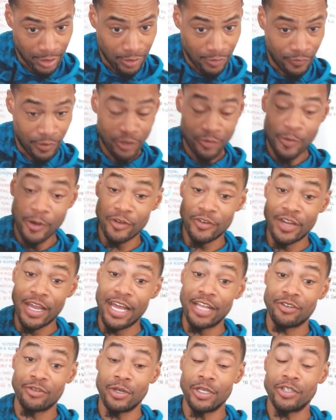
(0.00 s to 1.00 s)
First person to
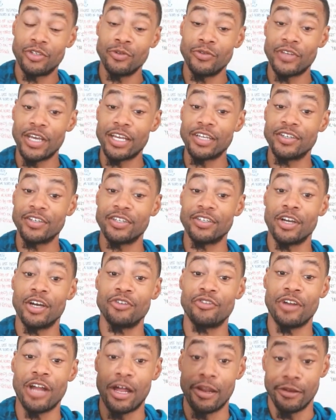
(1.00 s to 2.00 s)
answer in two seconds gets
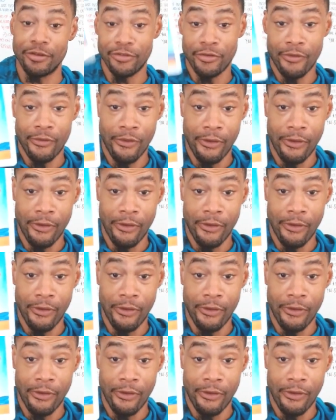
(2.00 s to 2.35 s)
hundred dollars.